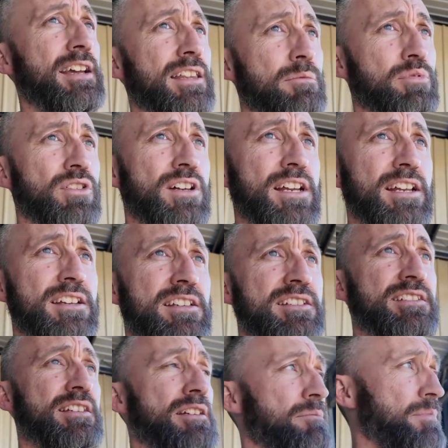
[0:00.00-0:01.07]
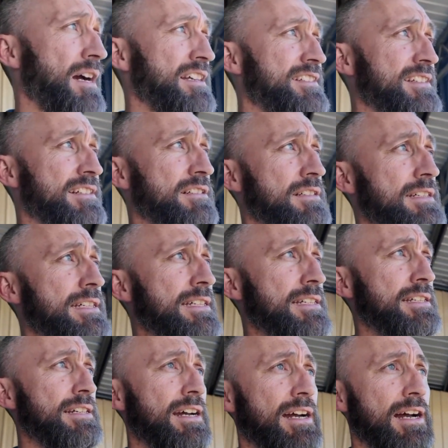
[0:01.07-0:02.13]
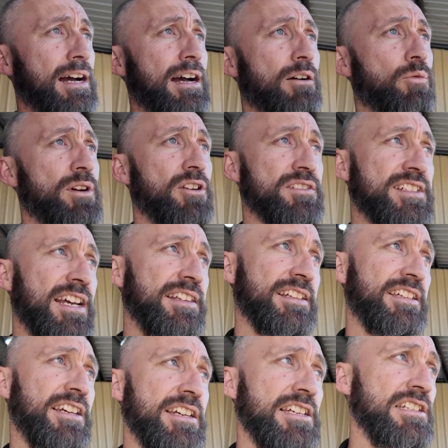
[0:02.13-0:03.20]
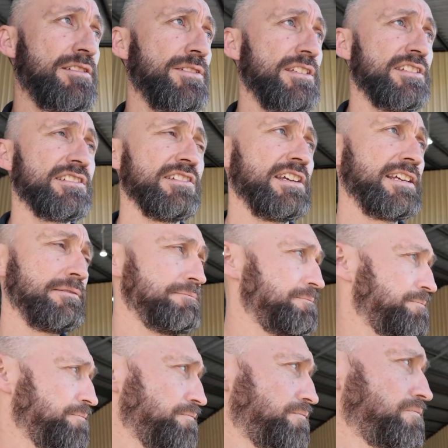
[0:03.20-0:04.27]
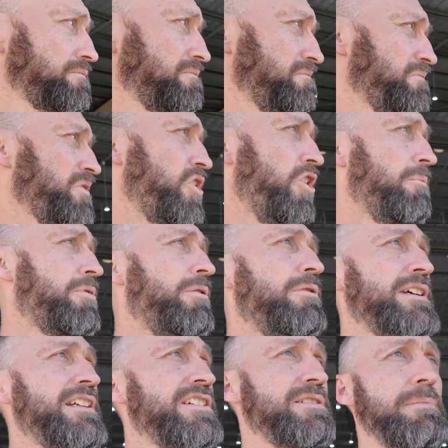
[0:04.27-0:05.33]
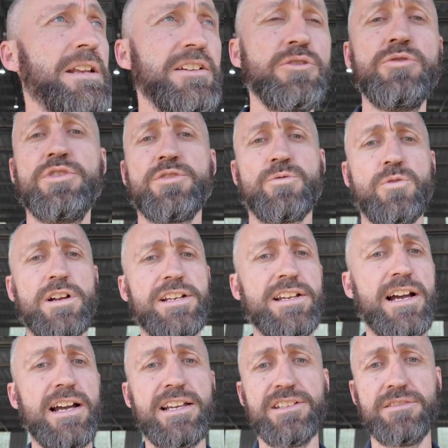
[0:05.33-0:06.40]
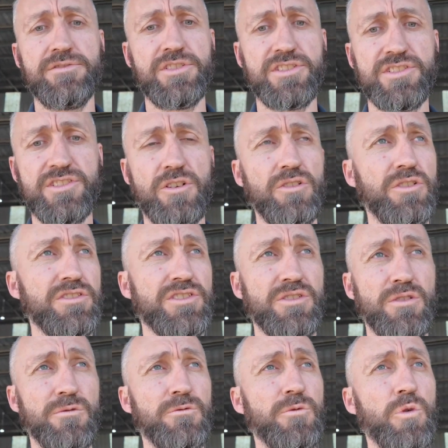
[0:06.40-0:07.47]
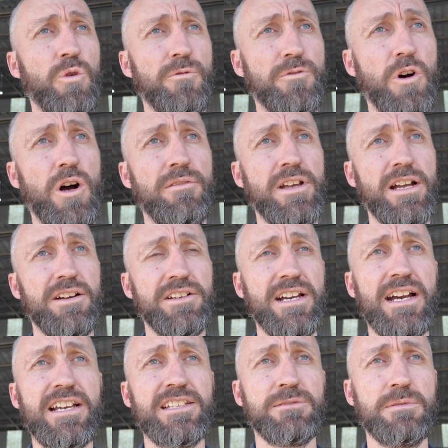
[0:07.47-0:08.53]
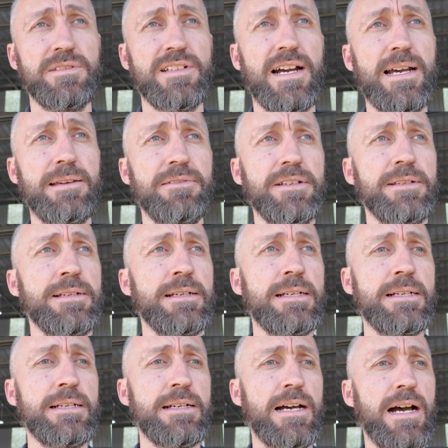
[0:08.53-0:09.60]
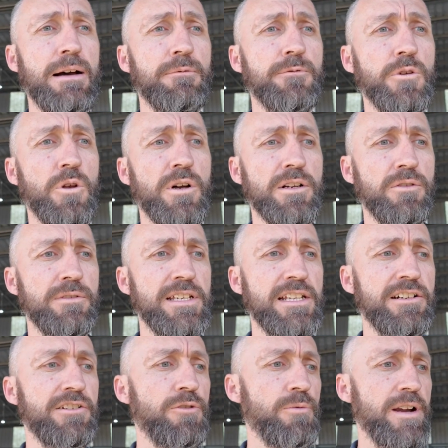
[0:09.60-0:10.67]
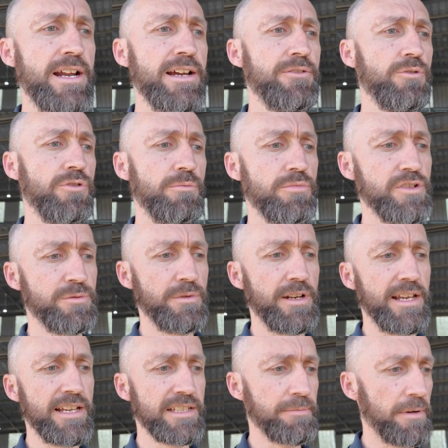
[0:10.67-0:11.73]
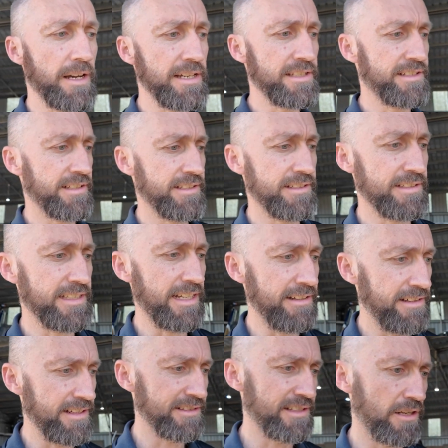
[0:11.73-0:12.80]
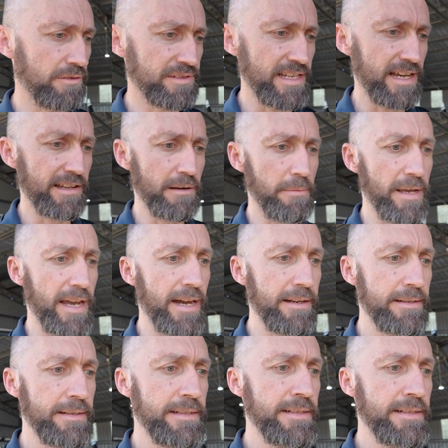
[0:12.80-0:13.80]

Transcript: now the plan is that basically uh, when I take the keys for the sling, I'm probably going to spend a good three days of just solid sort of four or five hour days with David um, flying in and around all the Brisbane airspace and getting ourselves out and about